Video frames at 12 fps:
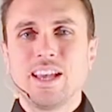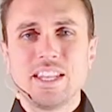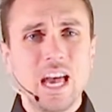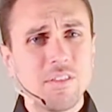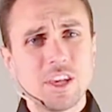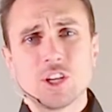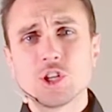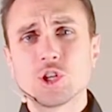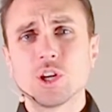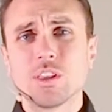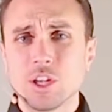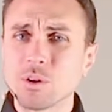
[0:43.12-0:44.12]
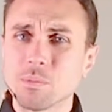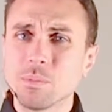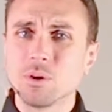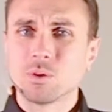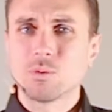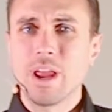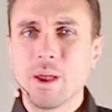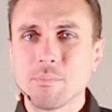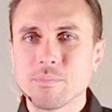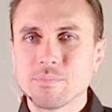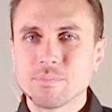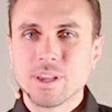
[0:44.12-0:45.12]
Now that you're sure that you can build a ramp,
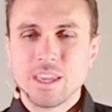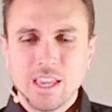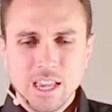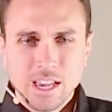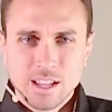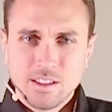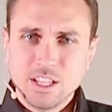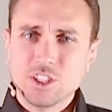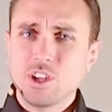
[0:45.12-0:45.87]
let's